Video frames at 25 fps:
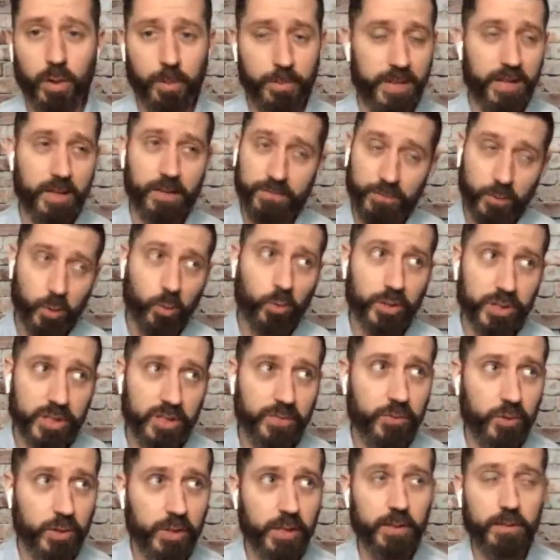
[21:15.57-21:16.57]
I mean, of course,
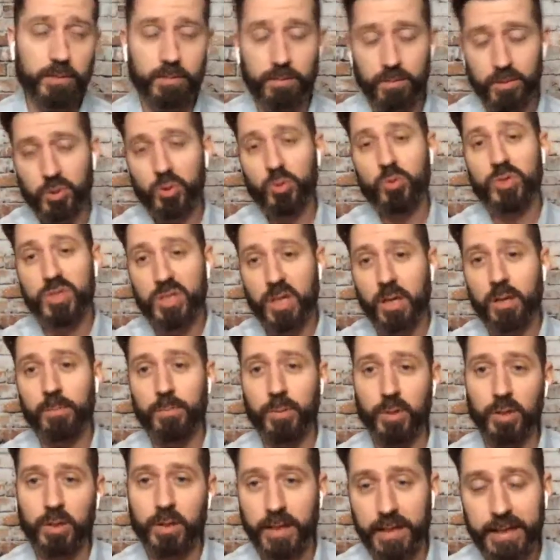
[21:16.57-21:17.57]
if you get too
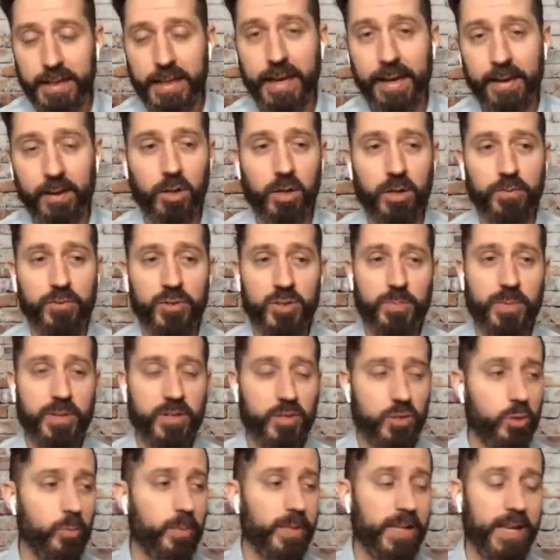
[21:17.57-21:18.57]
sunburnt, it can hurt if you
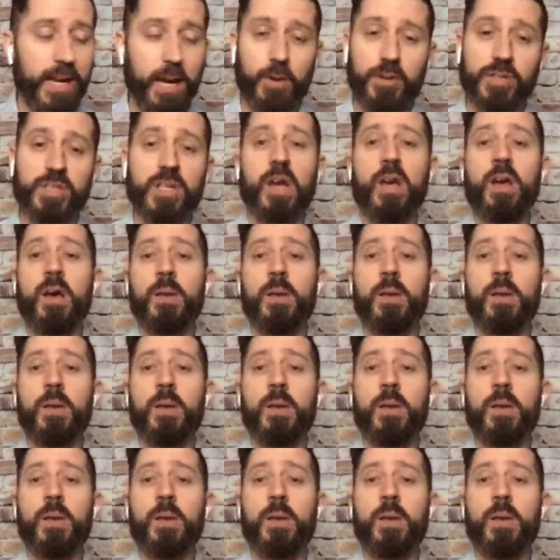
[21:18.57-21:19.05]
spend too many hours.